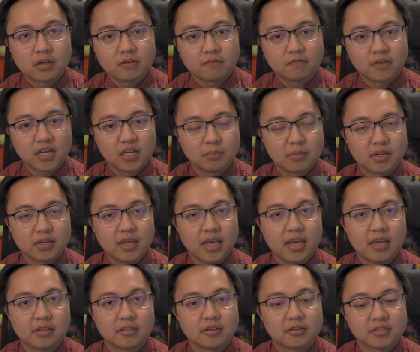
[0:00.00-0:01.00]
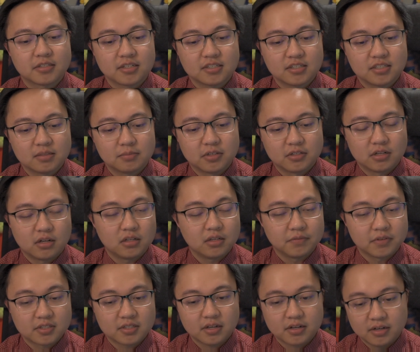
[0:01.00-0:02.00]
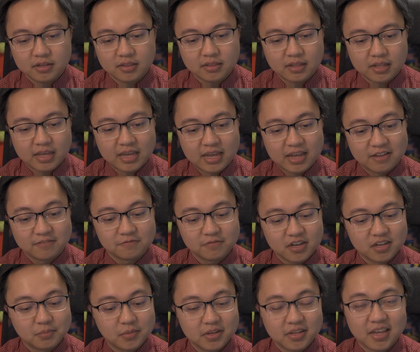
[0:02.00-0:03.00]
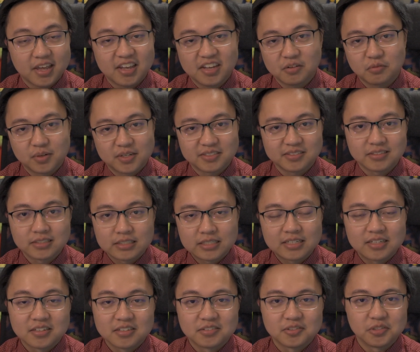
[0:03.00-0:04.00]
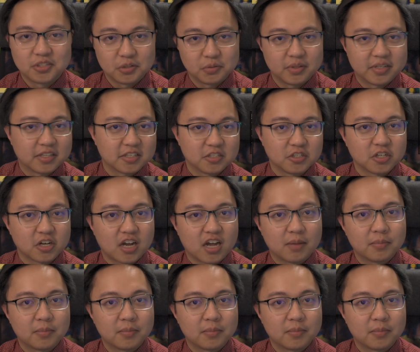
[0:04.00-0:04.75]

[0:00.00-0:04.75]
vitamin K in their system and all of a sudden they have vitamin K, well, doing its job.